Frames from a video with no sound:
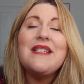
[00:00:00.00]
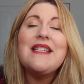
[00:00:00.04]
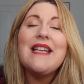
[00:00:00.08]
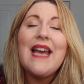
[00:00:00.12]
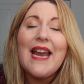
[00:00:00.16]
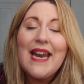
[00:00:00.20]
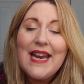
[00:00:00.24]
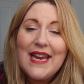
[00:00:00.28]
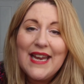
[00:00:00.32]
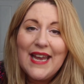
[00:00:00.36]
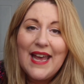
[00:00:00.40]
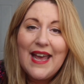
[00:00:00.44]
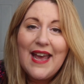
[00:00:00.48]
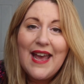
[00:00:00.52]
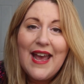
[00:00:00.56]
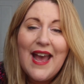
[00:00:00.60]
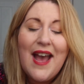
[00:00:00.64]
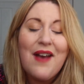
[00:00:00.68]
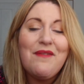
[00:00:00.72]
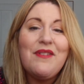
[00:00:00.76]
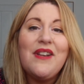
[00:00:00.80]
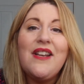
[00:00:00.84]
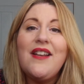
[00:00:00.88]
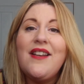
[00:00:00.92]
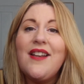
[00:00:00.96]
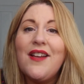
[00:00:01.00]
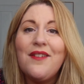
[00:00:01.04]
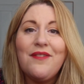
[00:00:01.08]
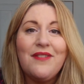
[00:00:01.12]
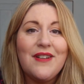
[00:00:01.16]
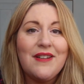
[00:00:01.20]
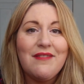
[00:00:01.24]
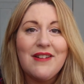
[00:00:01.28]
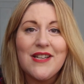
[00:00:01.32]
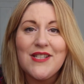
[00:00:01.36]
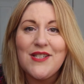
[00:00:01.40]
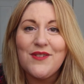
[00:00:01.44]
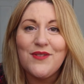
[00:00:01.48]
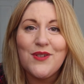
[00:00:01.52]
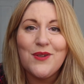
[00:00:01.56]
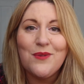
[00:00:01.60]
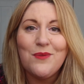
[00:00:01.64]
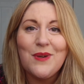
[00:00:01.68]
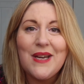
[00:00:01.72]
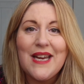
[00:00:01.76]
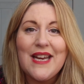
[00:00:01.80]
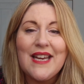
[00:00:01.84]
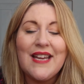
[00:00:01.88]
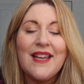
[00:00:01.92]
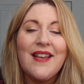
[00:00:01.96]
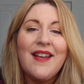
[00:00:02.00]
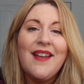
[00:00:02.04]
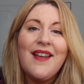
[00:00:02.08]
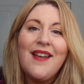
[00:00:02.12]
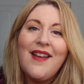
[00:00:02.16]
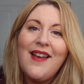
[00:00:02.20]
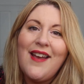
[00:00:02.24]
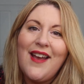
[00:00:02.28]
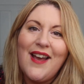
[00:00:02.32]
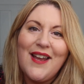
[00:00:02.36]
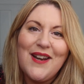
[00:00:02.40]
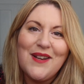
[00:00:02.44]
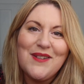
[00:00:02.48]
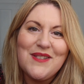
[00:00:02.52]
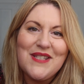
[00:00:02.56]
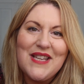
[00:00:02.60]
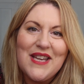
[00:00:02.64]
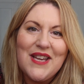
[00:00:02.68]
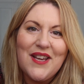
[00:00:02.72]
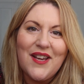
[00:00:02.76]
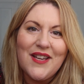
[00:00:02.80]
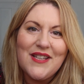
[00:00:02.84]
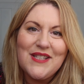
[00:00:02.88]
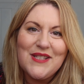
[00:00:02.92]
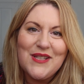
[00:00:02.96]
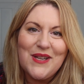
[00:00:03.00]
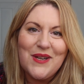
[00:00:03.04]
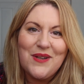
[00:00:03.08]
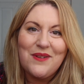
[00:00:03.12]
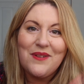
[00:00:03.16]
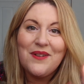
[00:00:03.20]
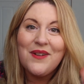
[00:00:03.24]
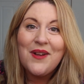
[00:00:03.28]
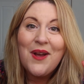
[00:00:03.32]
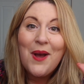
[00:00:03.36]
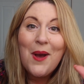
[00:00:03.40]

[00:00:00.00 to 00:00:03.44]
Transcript: Take care, have a lovely rest of your week, and I'll see you guys soon.